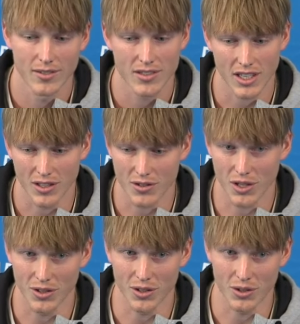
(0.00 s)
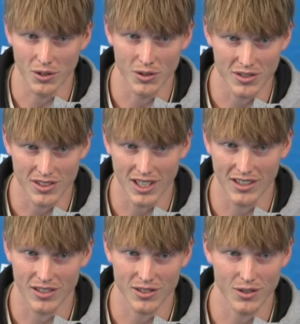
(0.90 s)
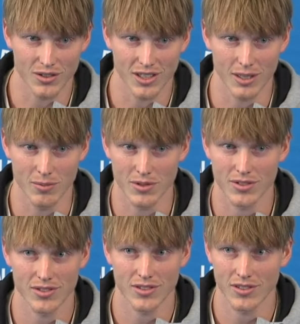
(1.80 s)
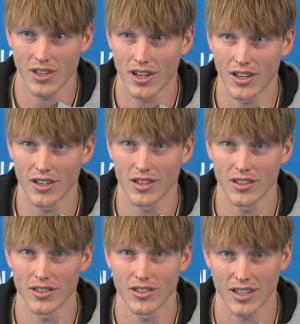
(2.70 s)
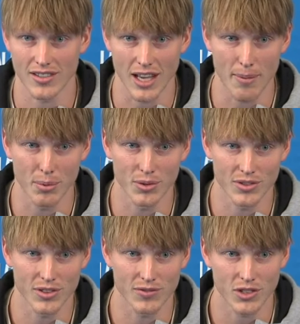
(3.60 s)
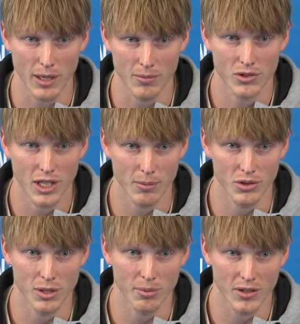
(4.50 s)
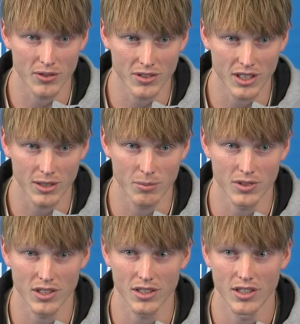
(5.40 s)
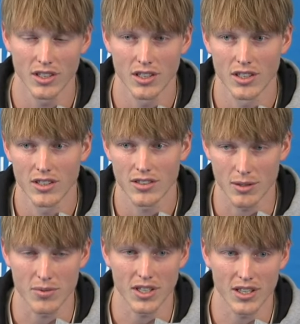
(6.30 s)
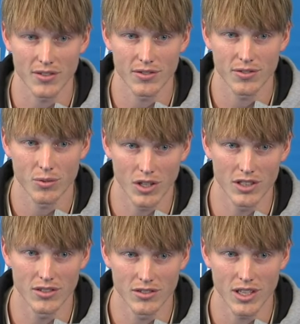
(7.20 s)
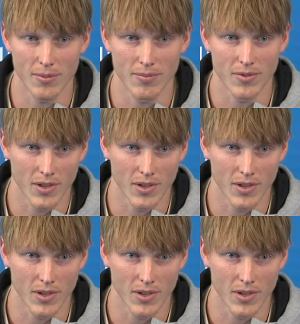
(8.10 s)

San Antonio, Golden State, because those teams are examples of championship level teams and teams that have won in,